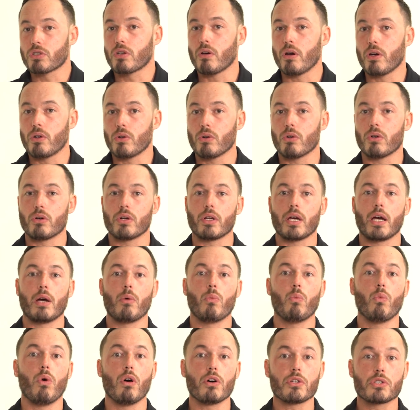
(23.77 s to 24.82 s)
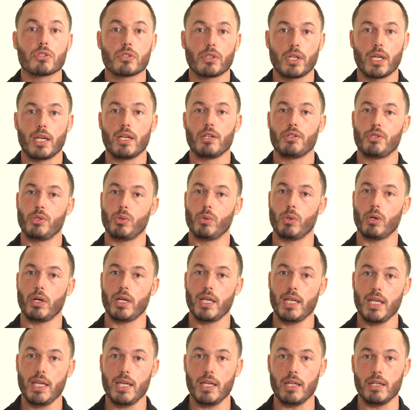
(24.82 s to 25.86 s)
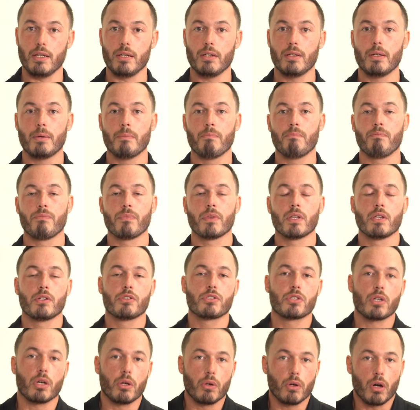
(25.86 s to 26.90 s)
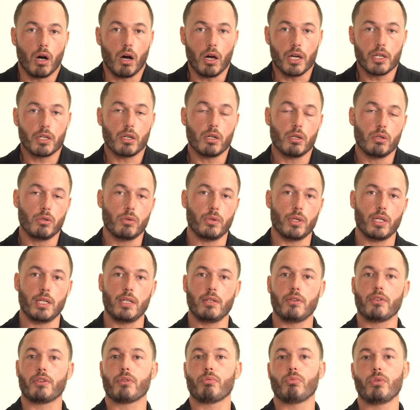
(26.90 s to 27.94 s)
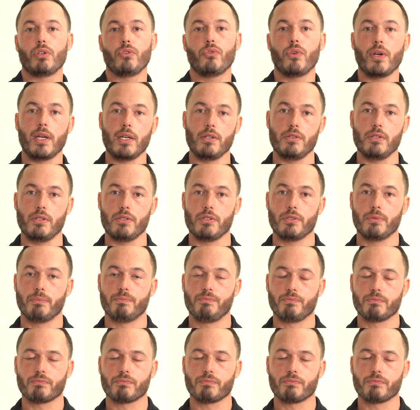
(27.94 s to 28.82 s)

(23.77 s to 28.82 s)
going on and what stage you are in. So I go in 3 phases.